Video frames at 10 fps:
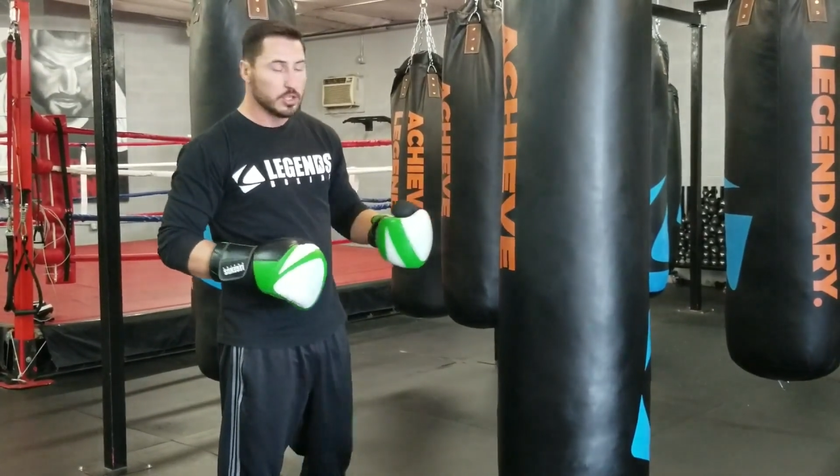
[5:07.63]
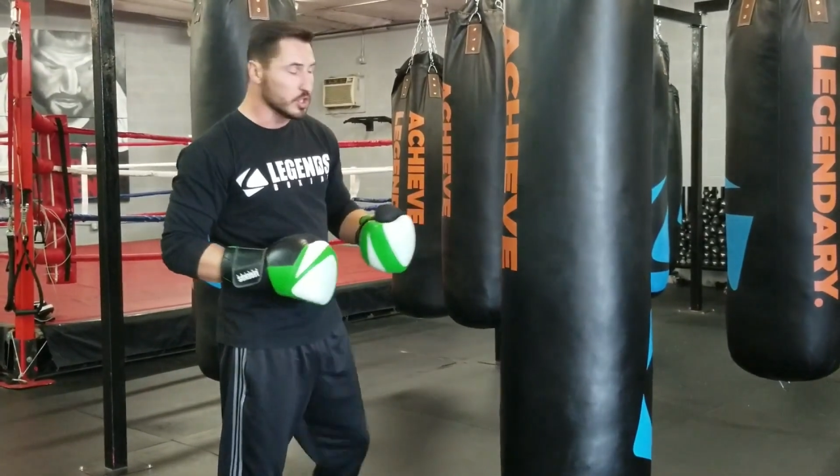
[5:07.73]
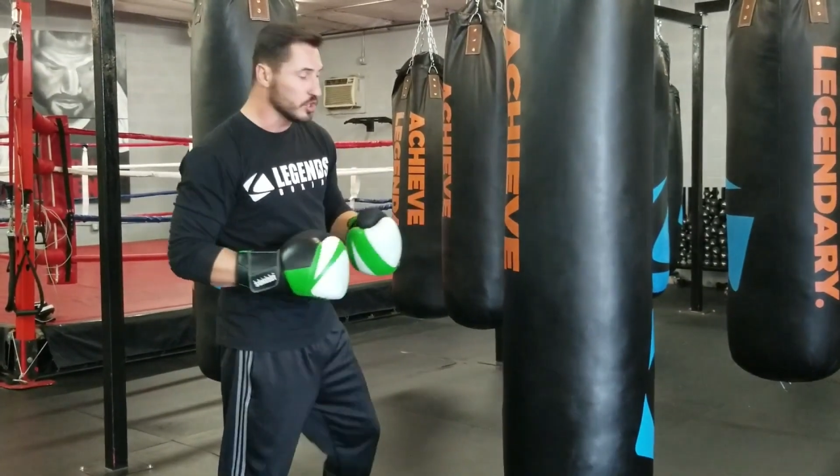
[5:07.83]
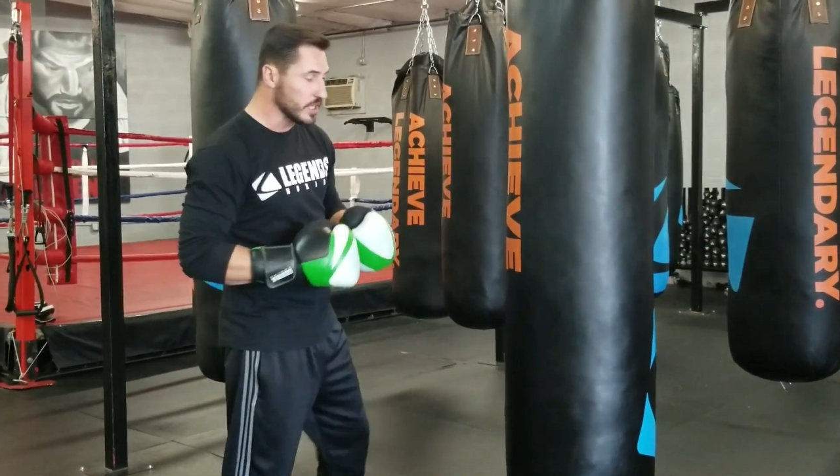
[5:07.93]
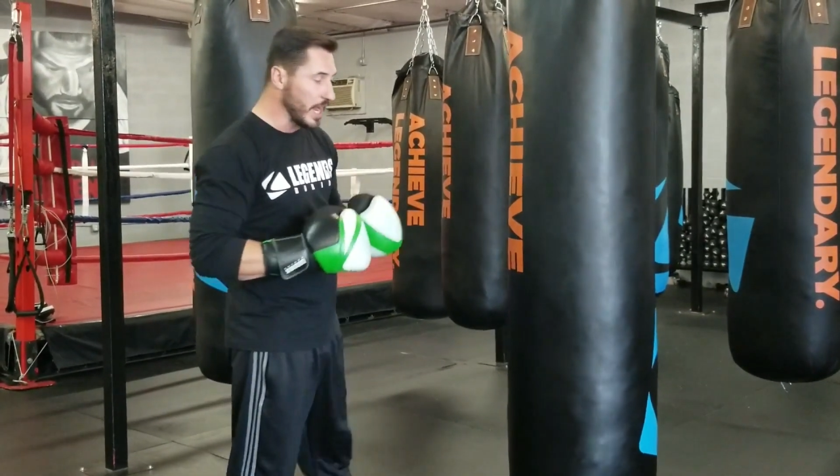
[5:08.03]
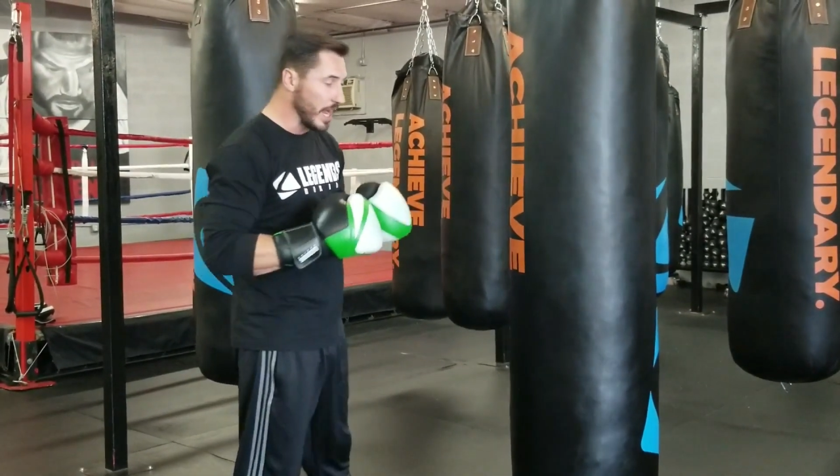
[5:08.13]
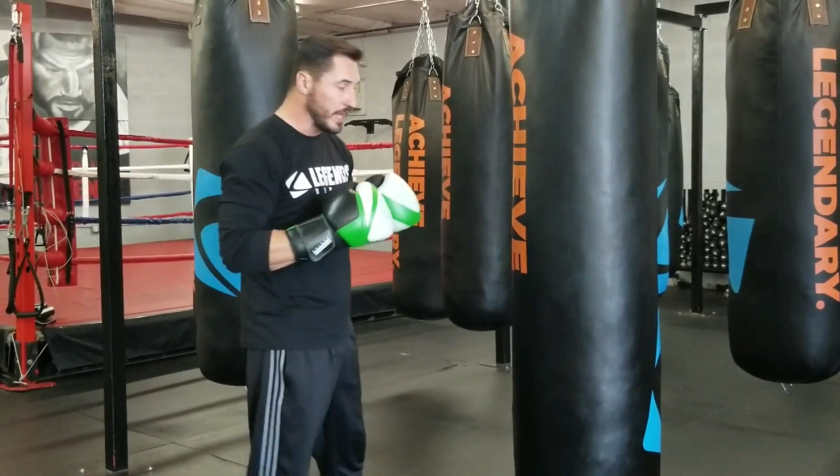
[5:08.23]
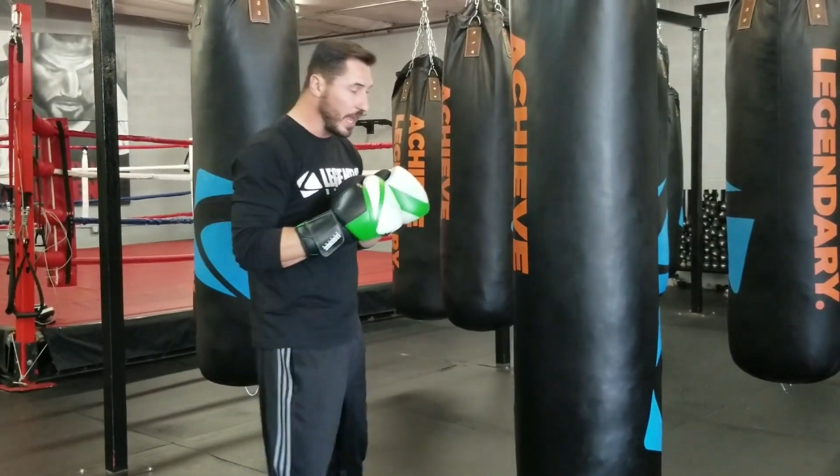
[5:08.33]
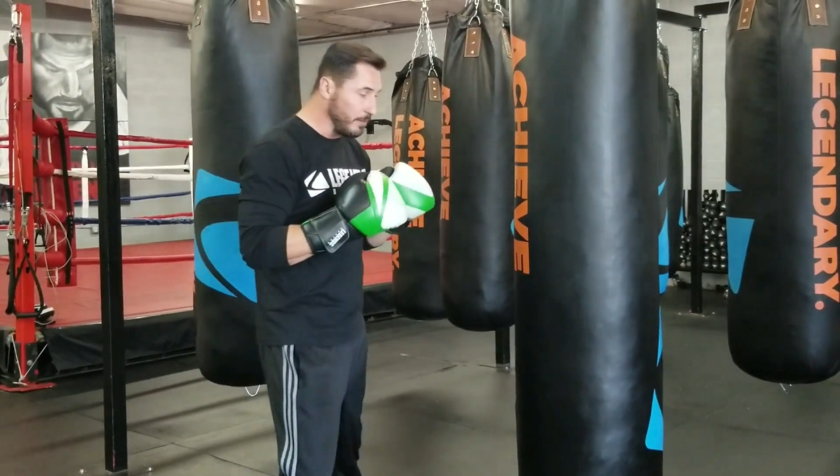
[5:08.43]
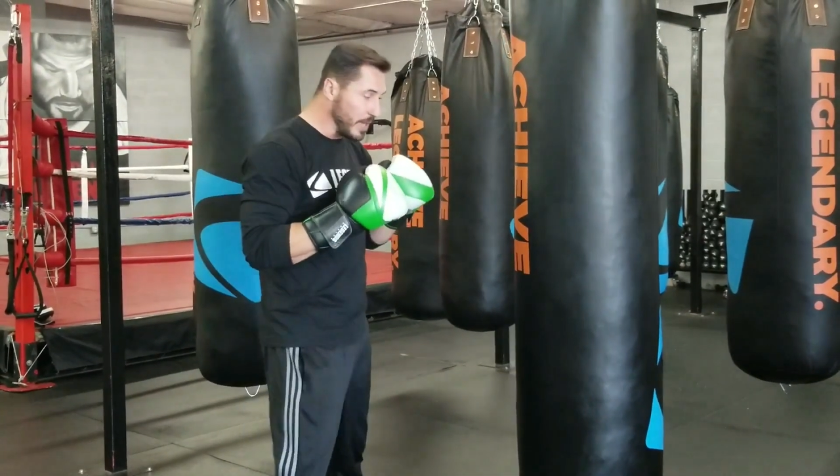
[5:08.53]
So say I
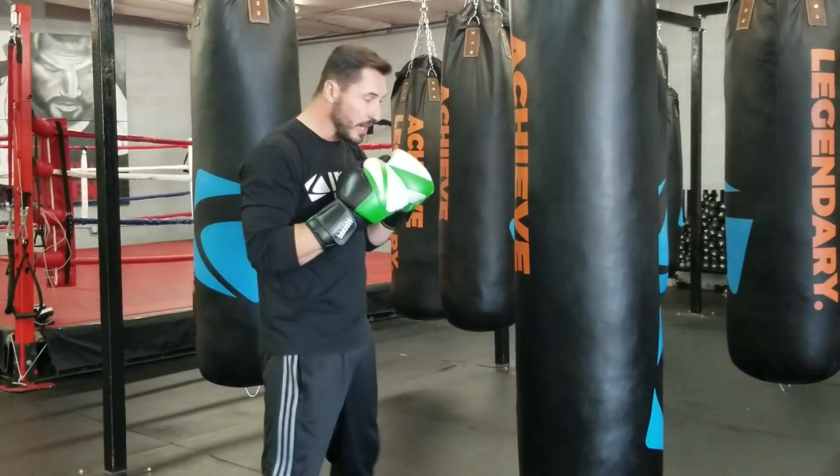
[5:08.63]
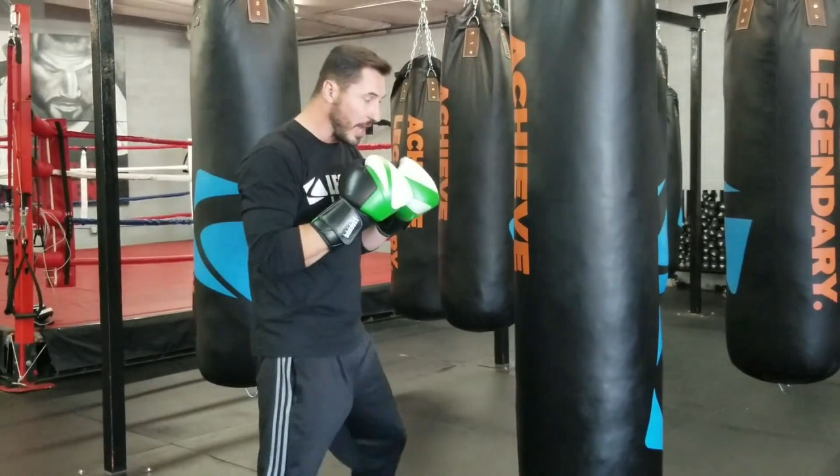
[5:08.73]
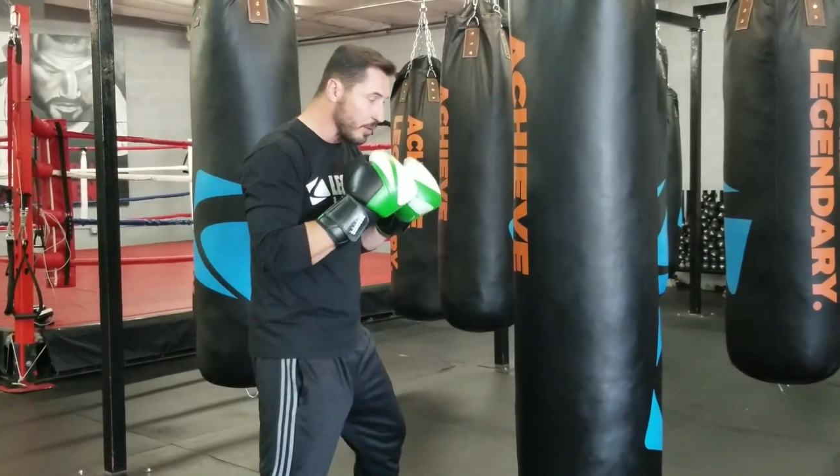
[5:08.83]
came in and I